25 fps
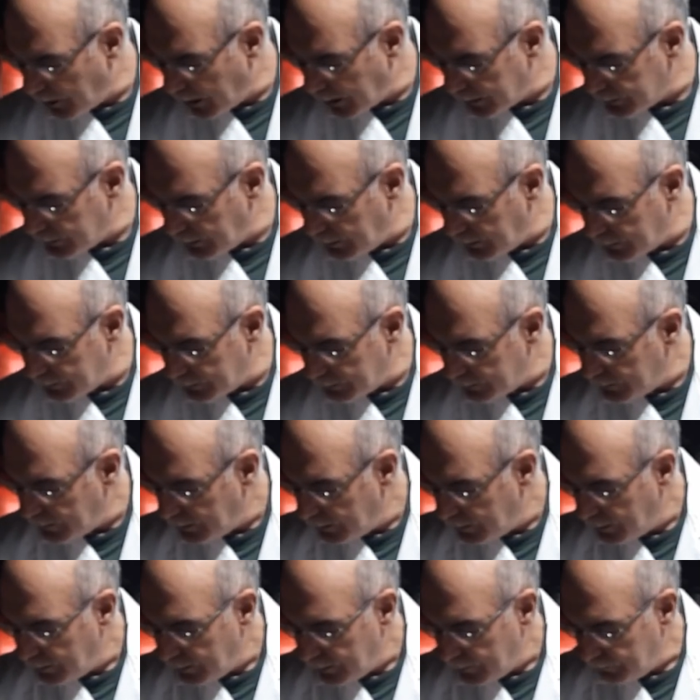marked on
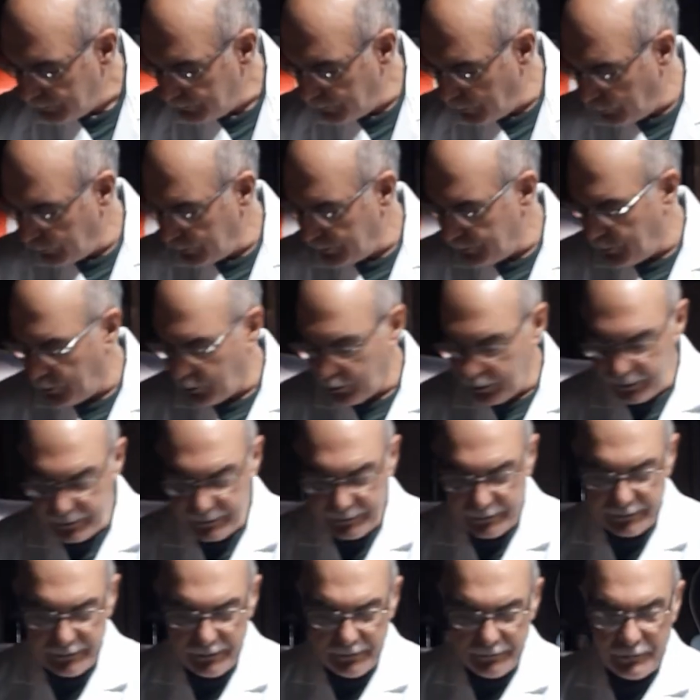both boards.
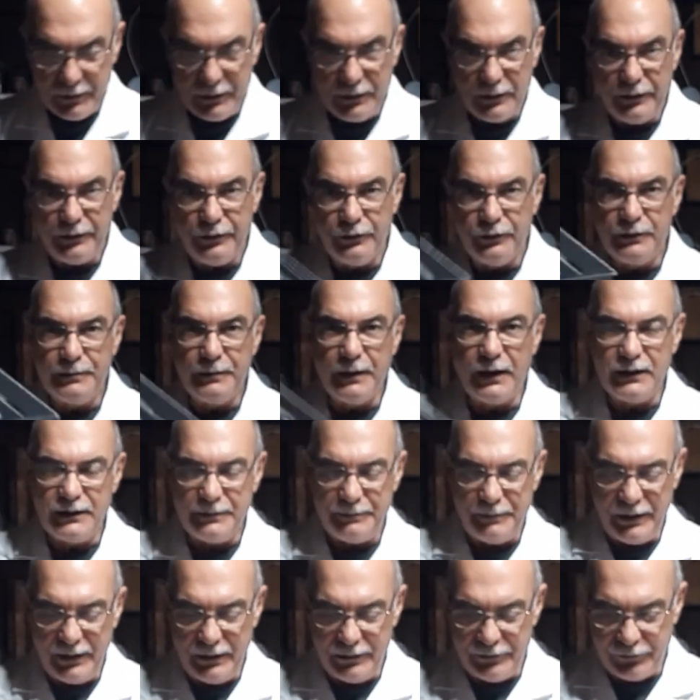I'm going to use my
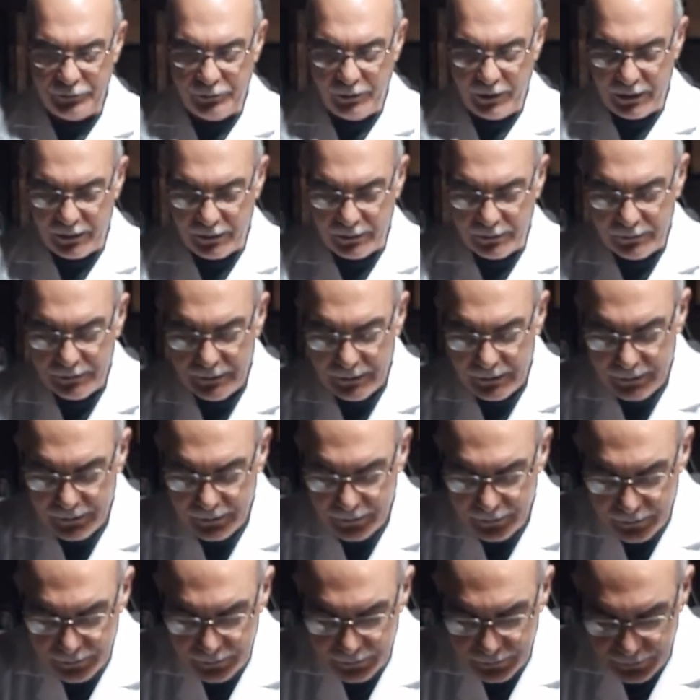speed square
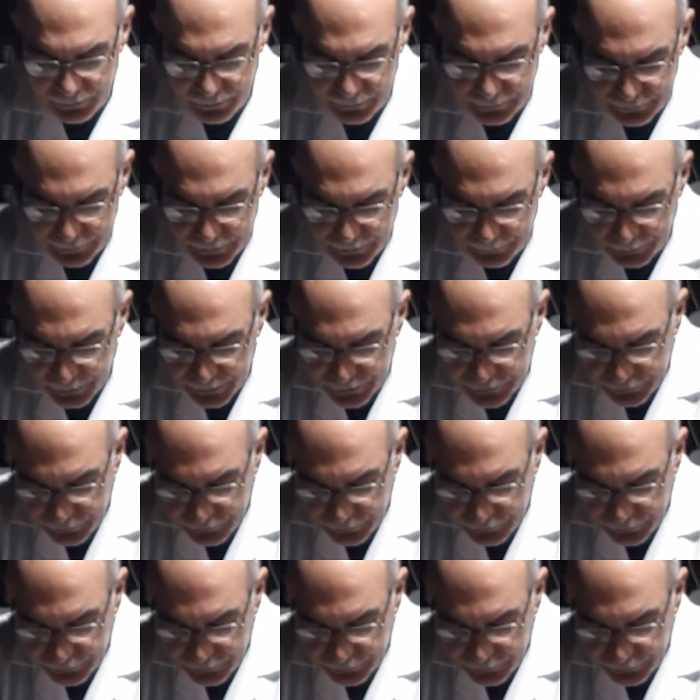and simply